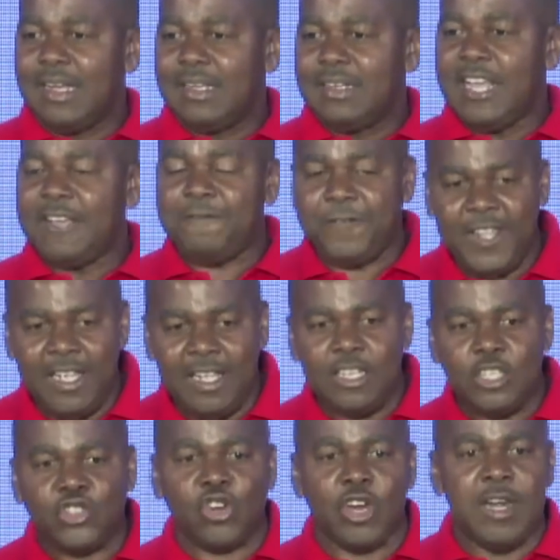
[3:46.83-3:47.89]
They feel
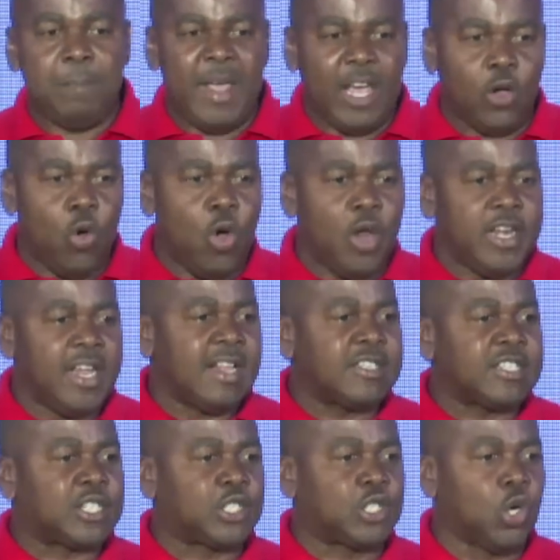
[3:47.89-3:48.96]

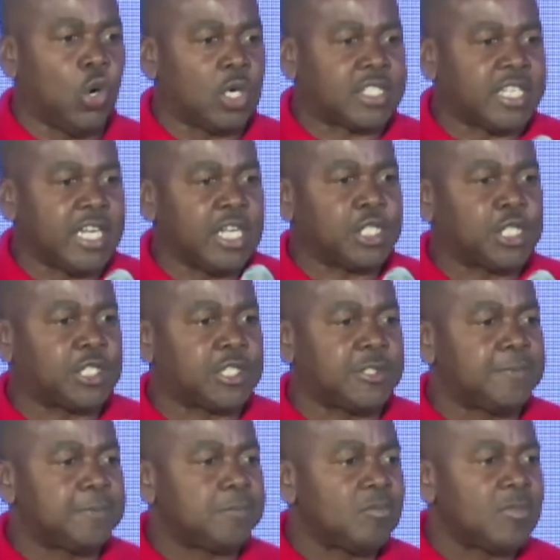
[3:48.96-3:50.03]
Trinbagonians dotish.
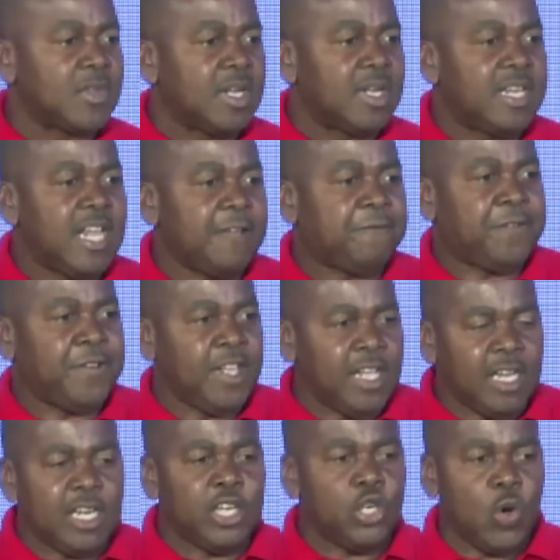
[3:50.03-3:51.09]
They
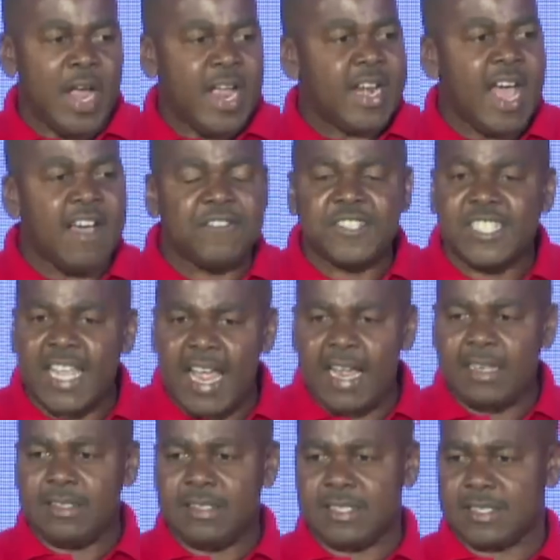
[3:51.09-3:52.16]
feel UN have
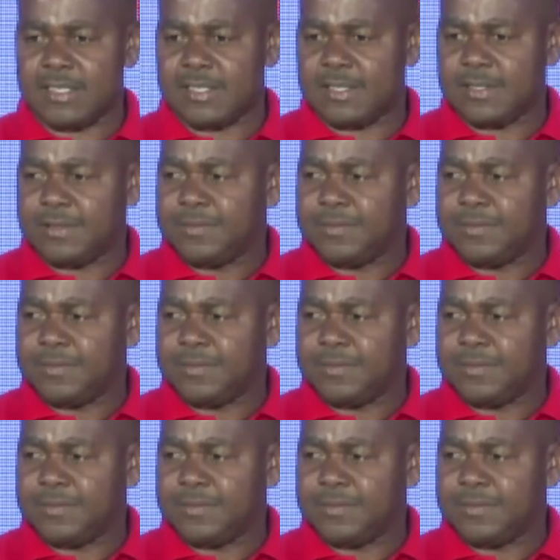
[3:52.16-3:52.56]
sense.